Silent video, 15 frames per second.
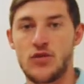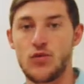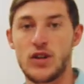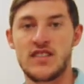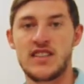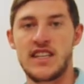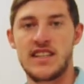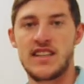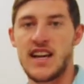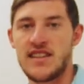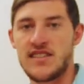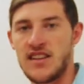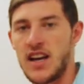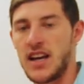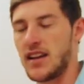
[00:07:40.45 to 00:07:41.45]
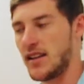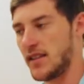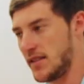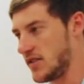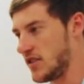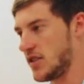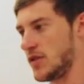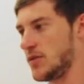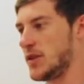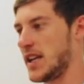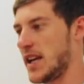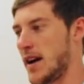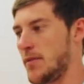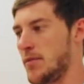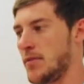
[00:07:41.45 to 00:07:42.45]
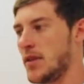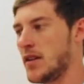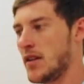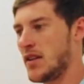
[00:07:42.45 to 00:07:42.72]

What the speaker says: a whiskey tastes like, to become